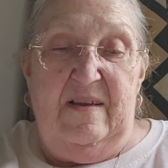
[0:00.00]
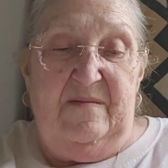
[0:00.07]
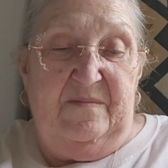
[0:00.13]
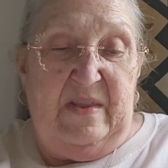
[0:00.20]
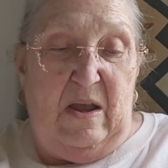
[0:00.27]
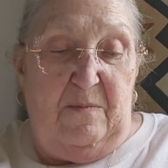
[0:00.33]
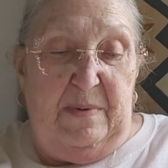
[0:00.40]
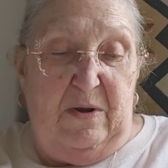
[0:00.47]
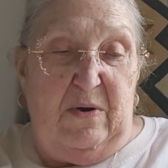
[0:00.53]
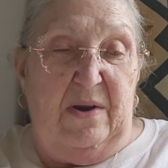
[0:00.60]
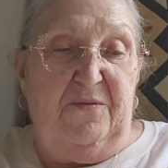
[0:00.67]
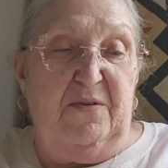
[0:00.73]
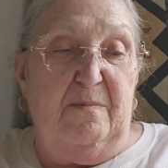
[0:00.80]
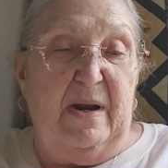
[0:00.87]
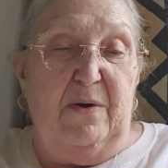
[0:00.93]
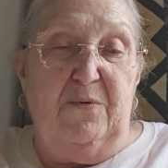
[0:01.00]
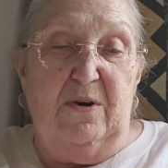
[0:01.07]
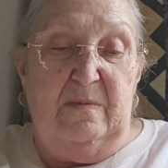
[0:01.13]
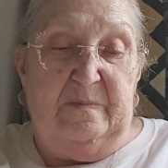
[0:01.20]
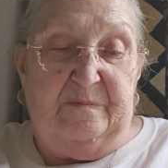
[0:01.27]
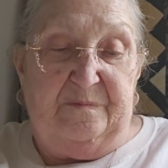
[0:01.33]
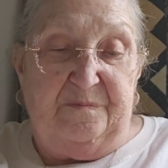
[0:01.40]
That would be great for my
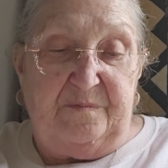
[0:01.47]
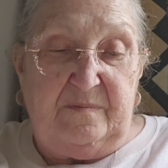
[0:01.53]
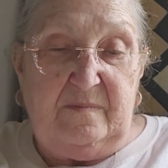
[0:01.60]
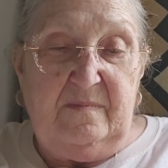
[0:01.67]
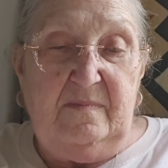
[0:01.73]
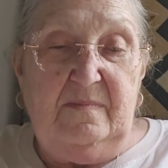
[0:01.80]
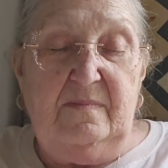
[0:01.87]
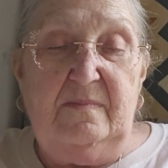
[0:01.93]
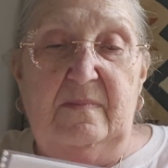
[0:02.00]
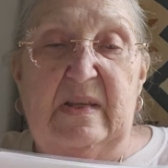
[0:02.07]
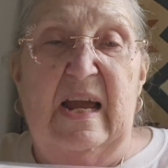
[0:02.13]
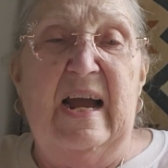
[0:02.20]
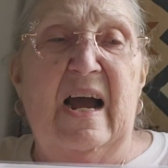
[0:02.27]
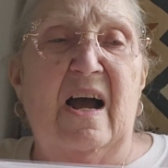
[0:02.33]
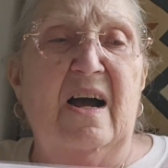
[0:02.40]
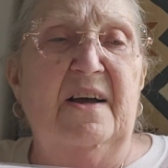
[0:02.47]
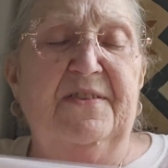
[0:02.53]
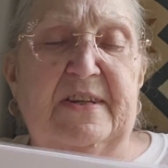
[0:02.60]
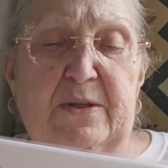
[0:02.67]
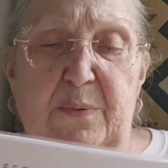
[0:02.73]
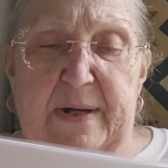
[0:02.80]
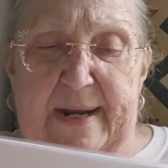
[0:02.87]
room.
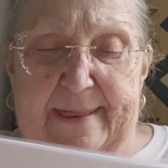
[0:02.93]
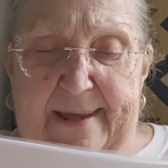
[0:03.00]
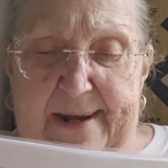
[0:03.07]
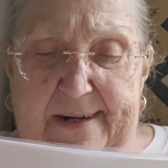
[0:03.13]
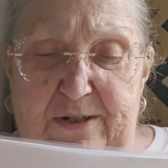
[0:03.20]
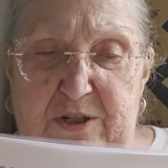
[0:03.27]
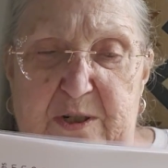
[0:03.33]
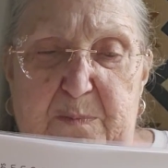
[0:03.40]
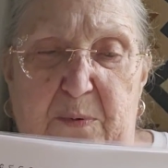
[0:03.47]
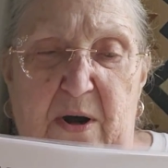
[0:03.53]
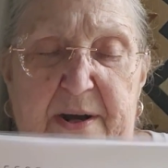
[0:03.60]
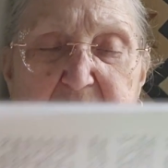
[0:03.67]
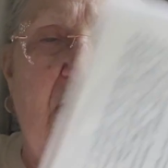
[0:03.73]
This one I think I just bought